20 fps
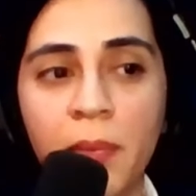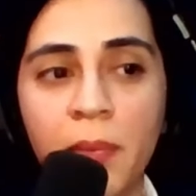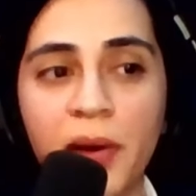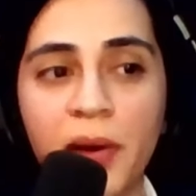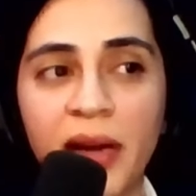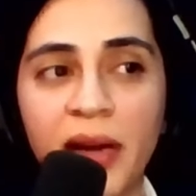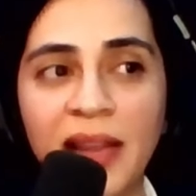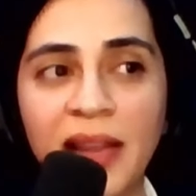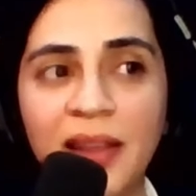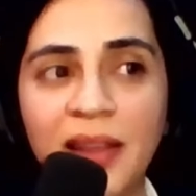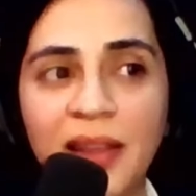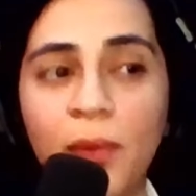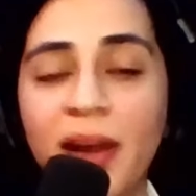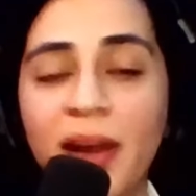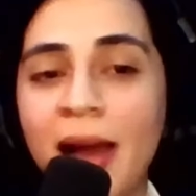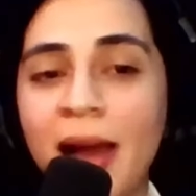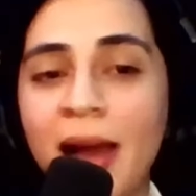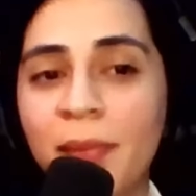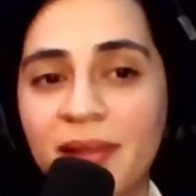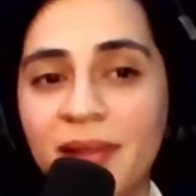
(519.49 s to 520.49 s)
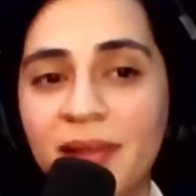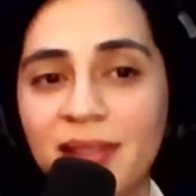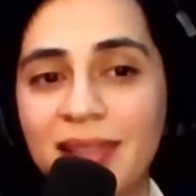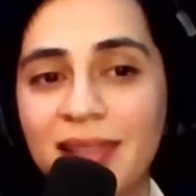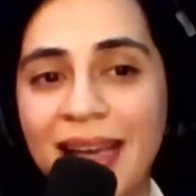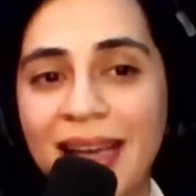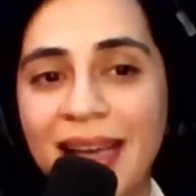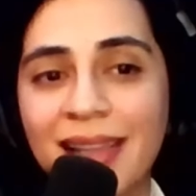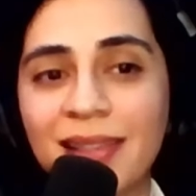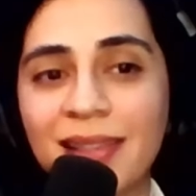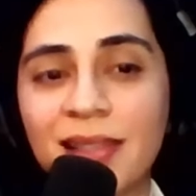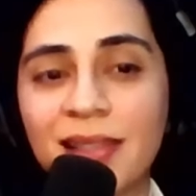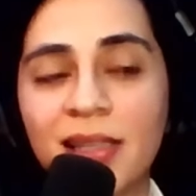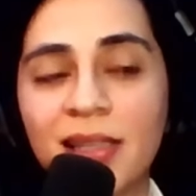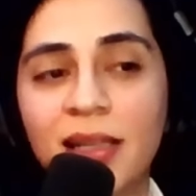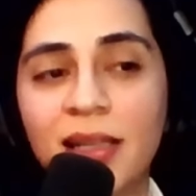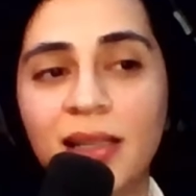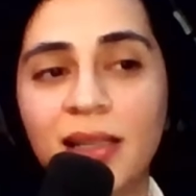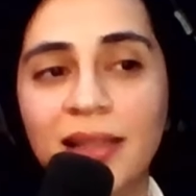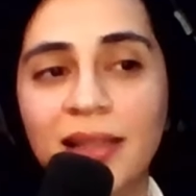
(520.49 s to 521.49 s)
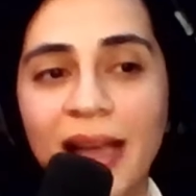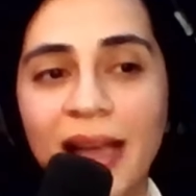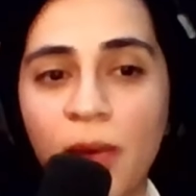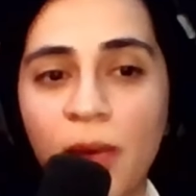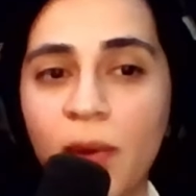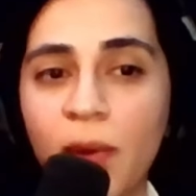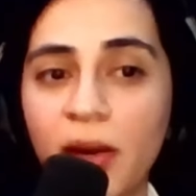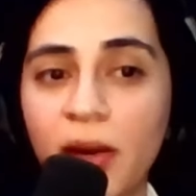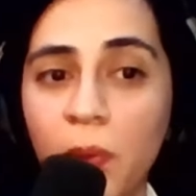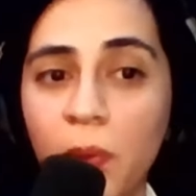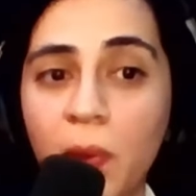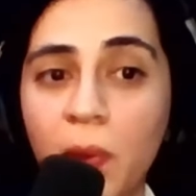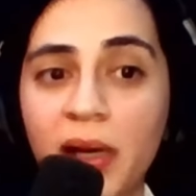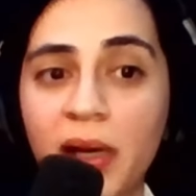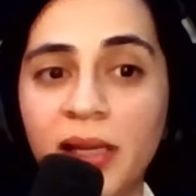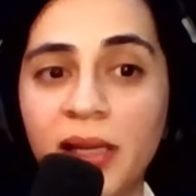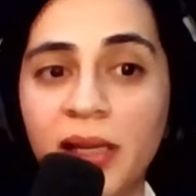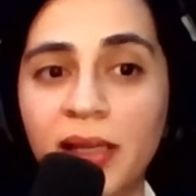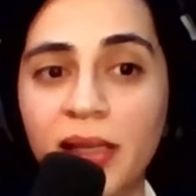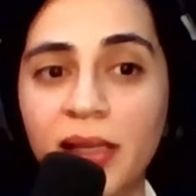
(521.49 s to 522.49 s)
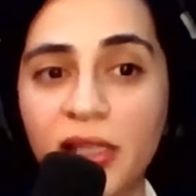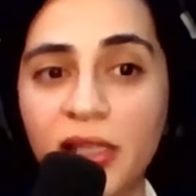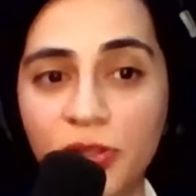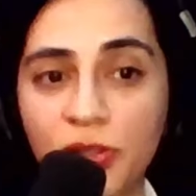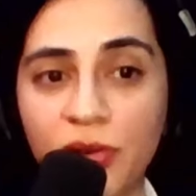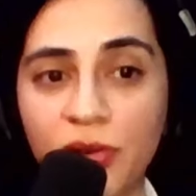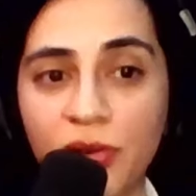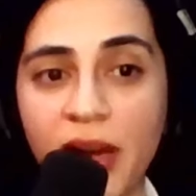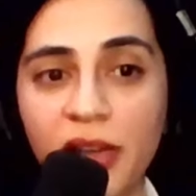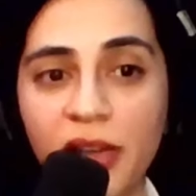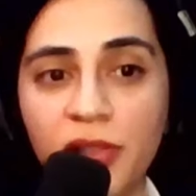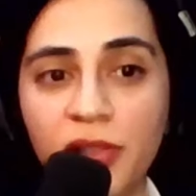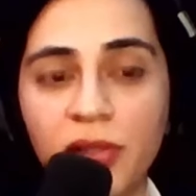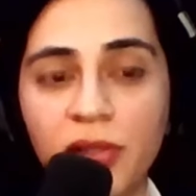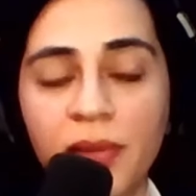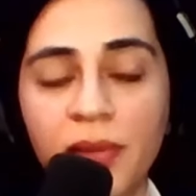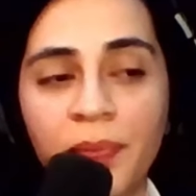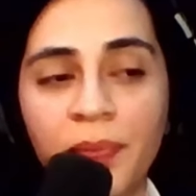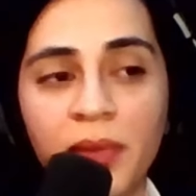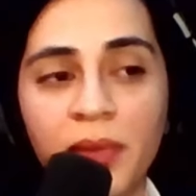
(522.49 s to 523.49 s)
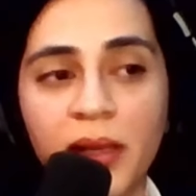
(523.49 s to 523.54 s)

But I think what happens next, that one-on-one interaction,